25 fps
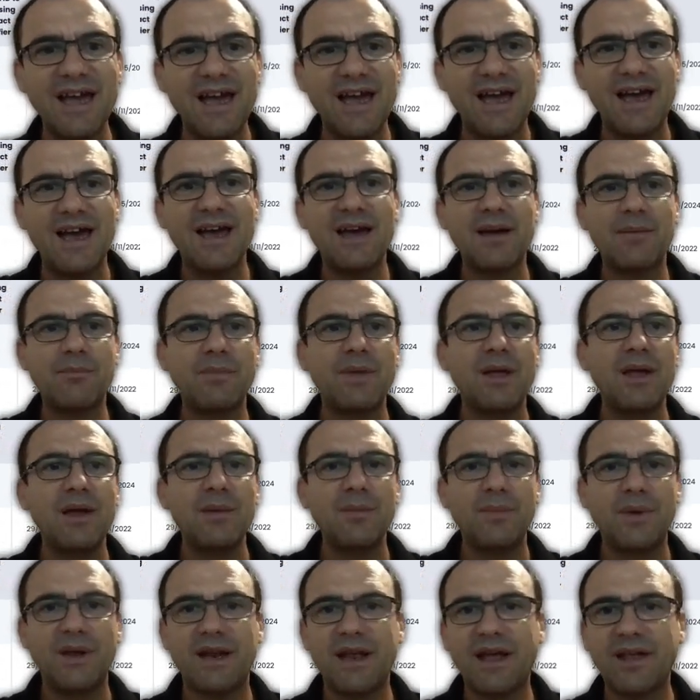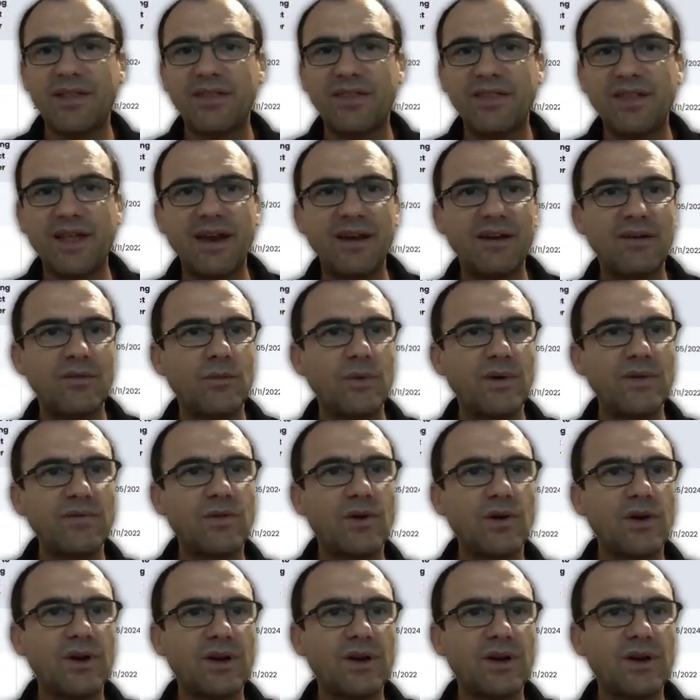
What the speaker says: But other than that, we've got